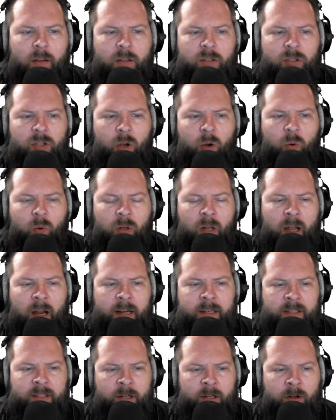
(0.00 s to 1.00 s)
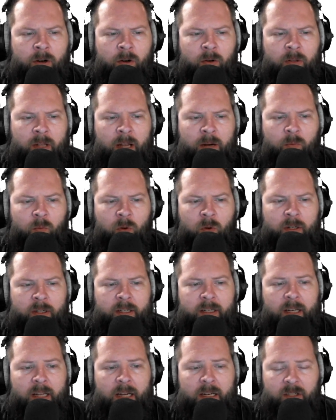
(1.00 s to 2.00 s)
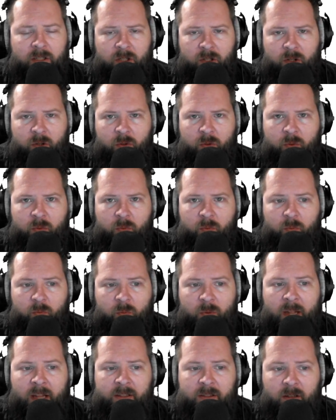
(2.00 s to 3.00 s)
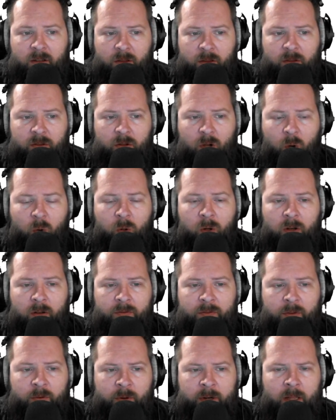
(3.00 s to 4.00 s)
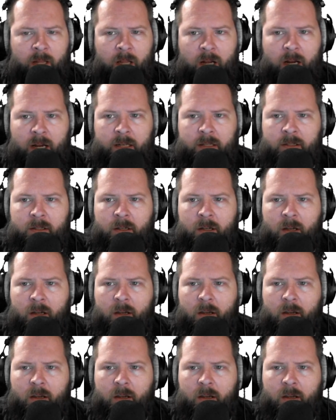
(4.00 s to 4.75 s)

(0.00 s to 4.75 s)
So line 0, line 1, and line 2. That's a total of 3 lines.